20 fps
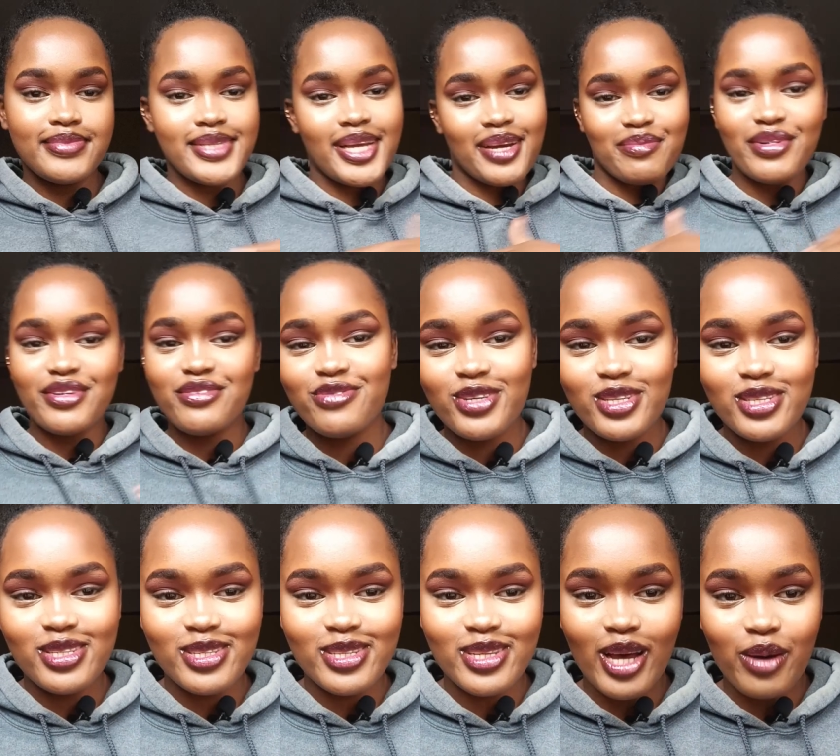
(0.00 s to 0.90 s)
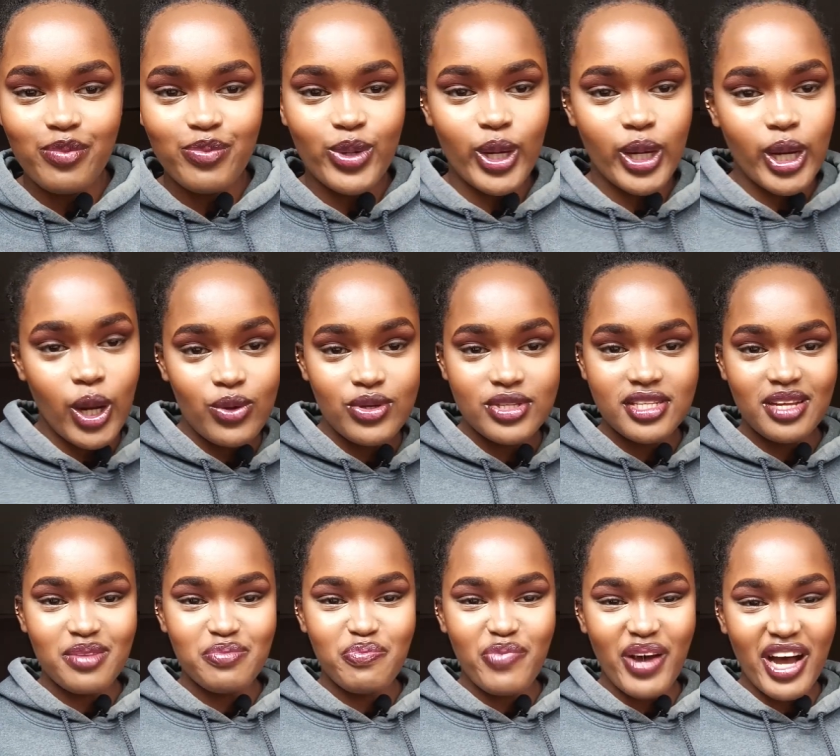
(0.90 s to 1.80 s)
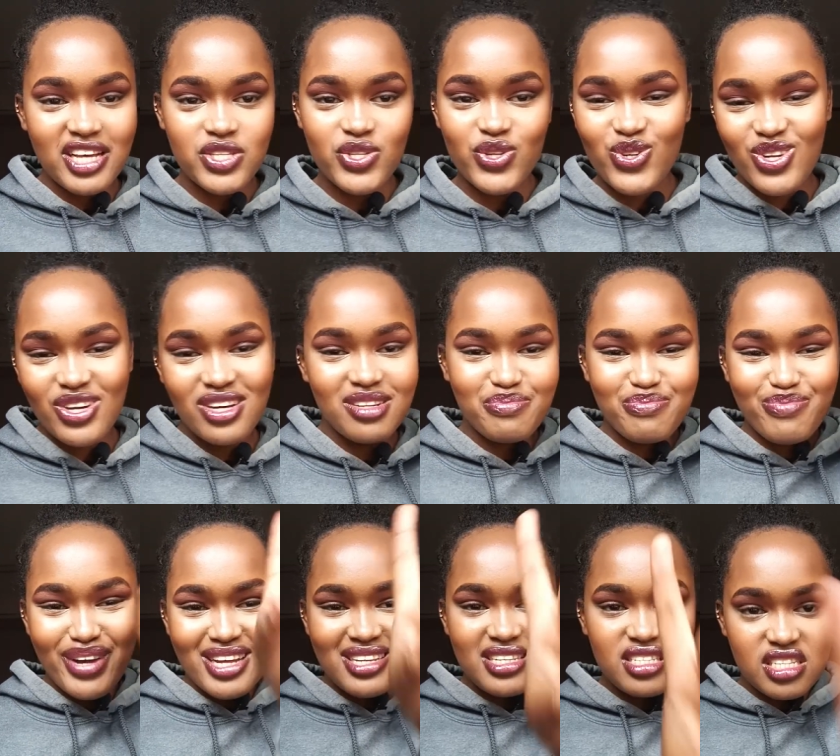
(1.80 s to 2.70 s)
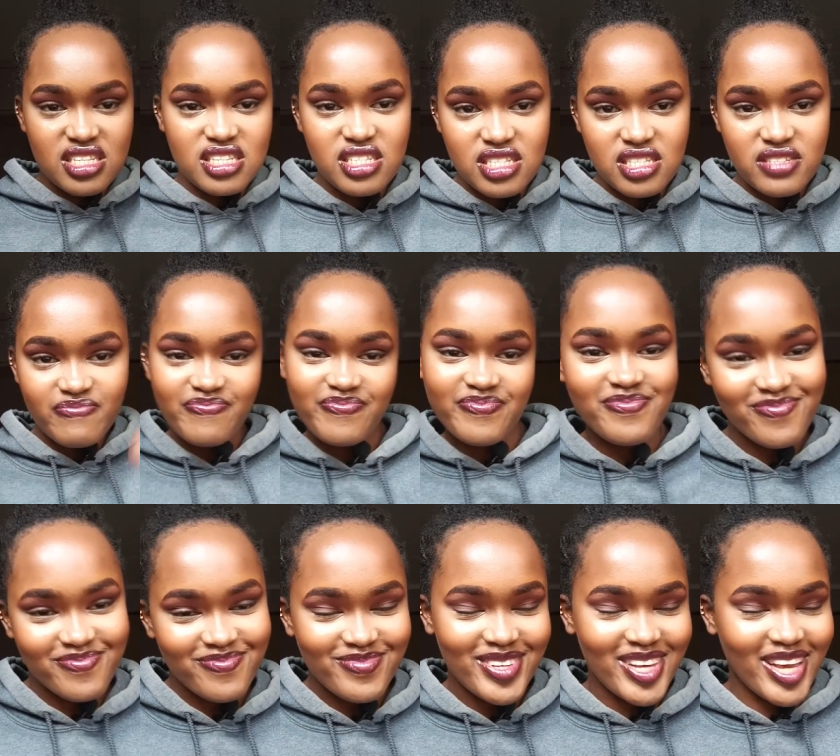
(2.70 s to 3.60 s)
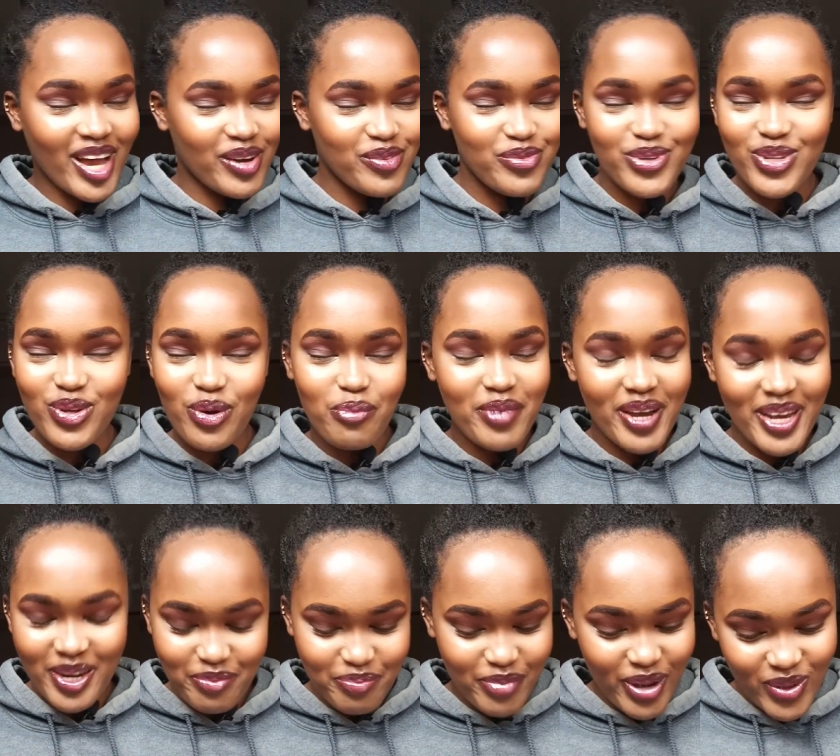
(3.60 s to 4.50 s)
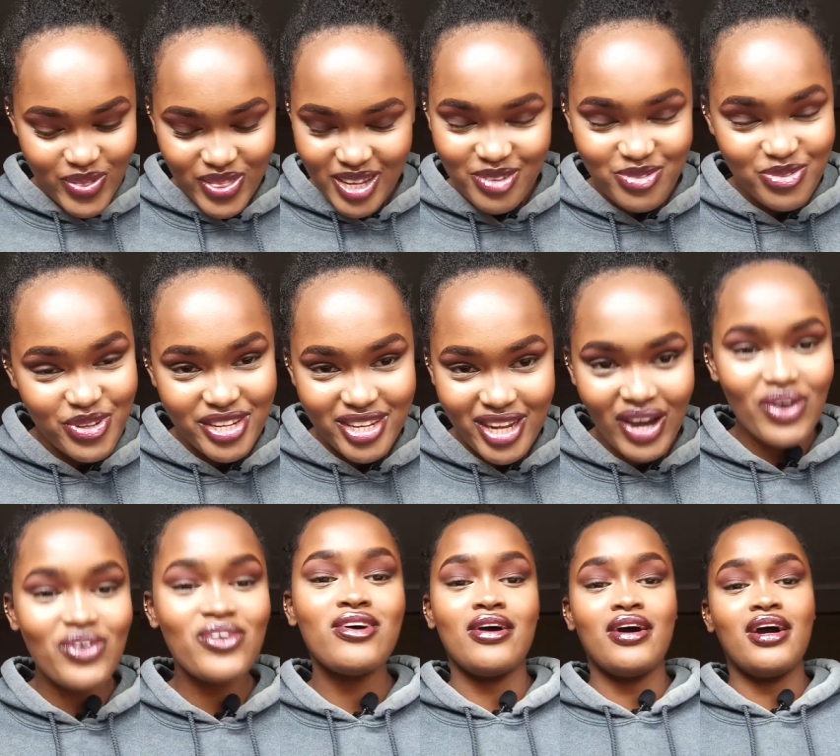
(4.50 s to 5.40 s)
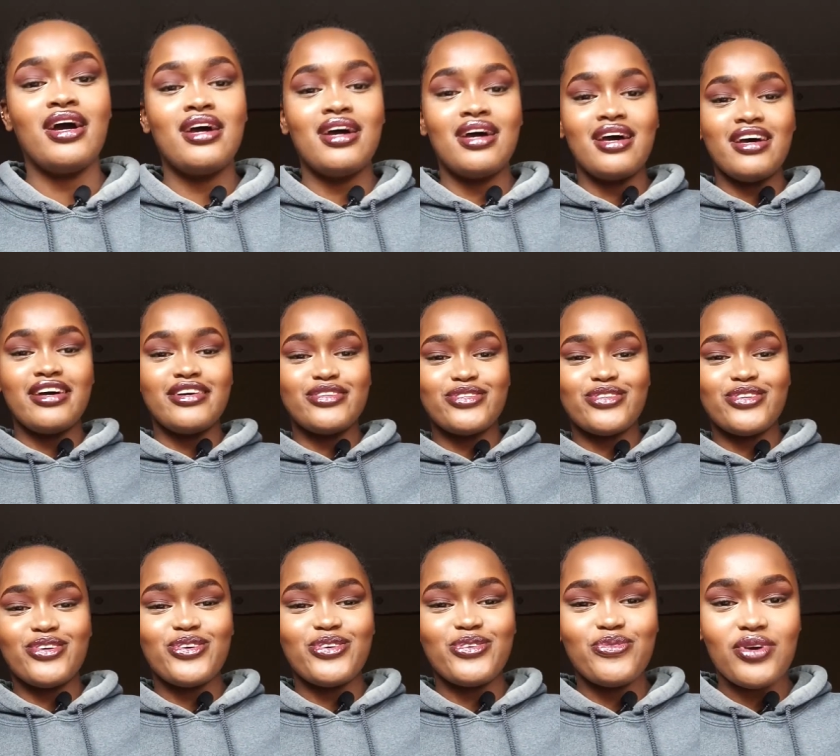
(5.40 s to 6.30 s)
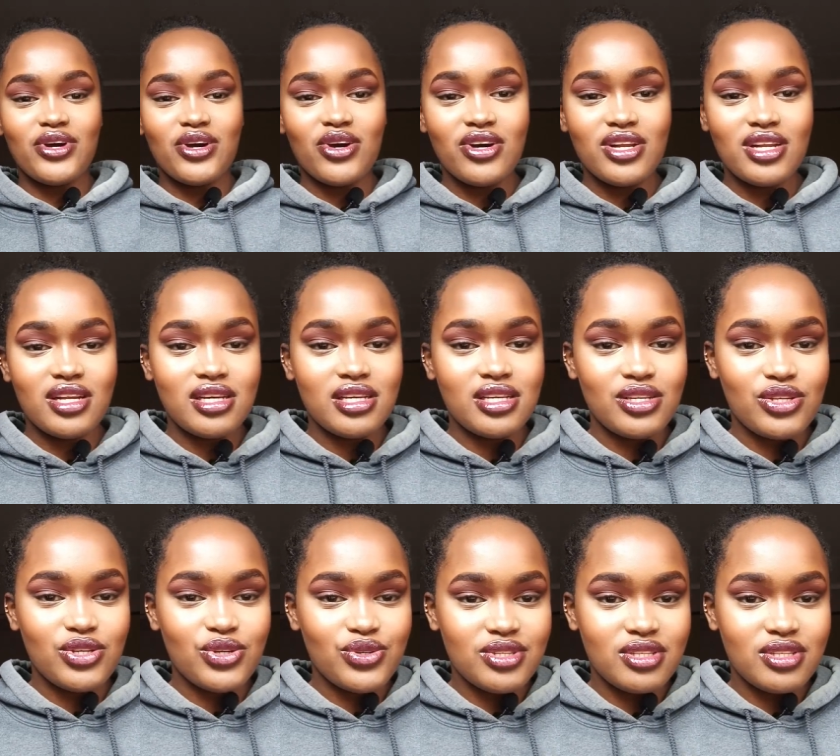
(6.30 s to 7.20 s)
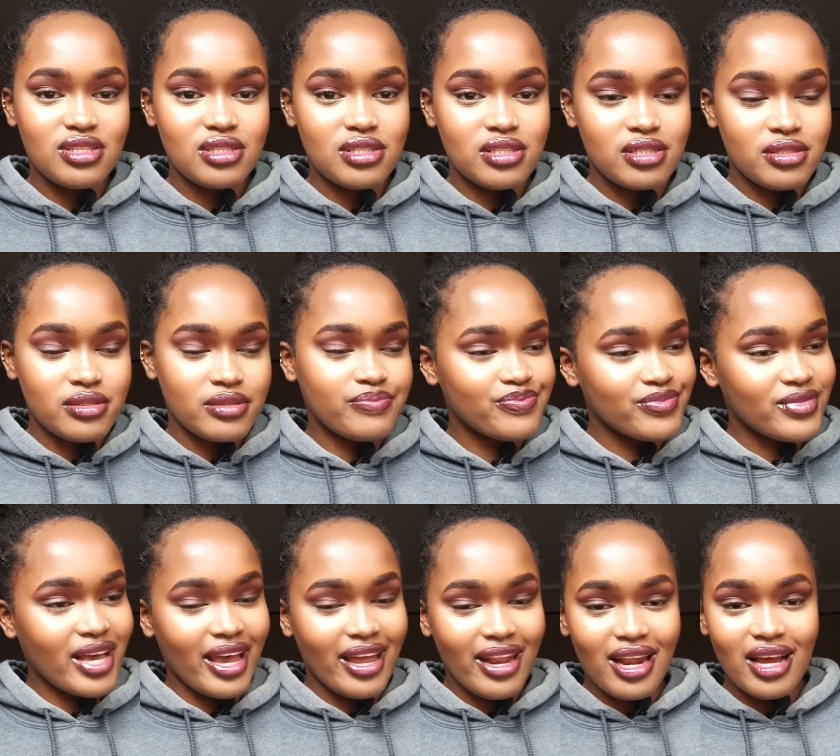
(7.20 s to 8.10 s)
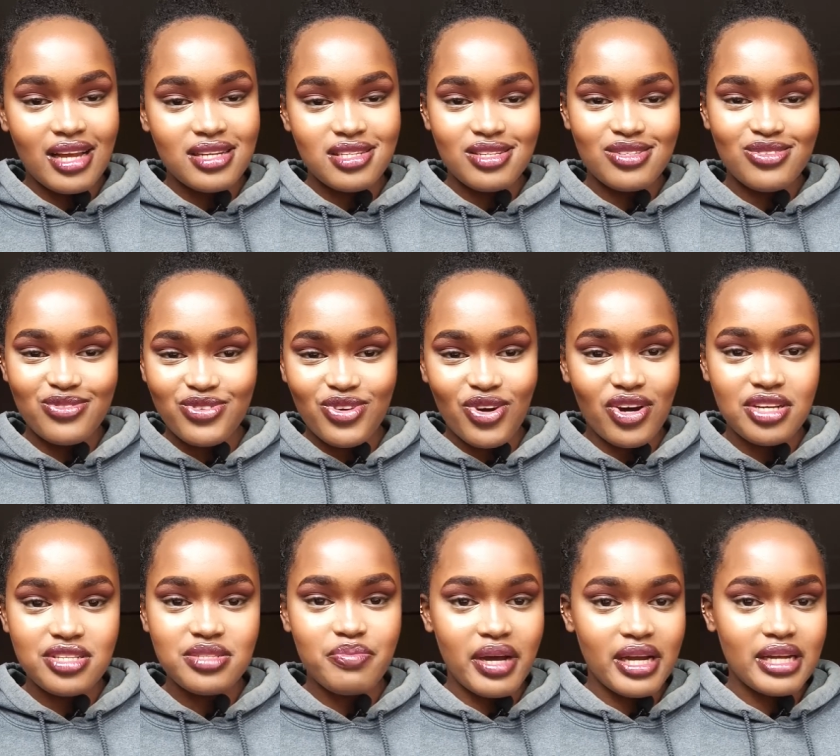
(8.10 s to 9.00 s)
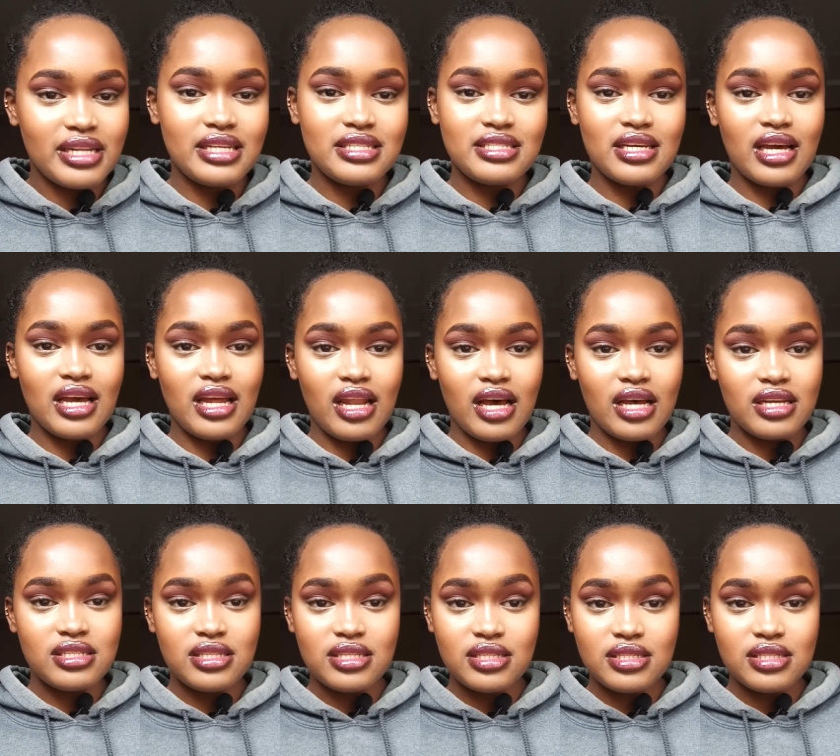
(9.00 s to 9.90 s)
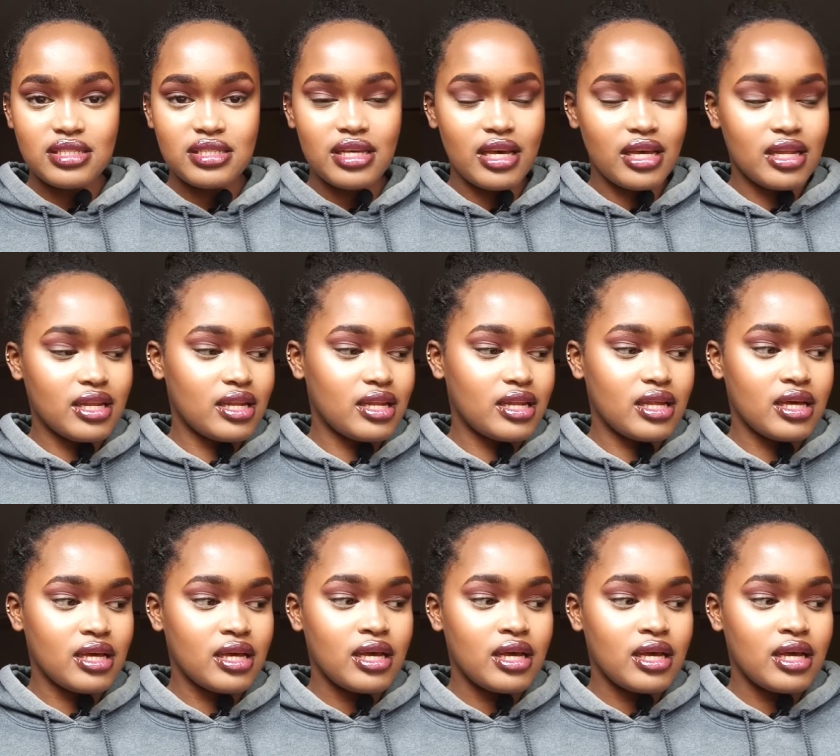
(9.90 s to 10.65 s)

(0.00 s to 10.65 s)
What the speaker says: Yeah, my face is up close and personal, but yeah, we don't mind about that for now. So we're gonna use eyelashes, of course, magnetic eyelashes, and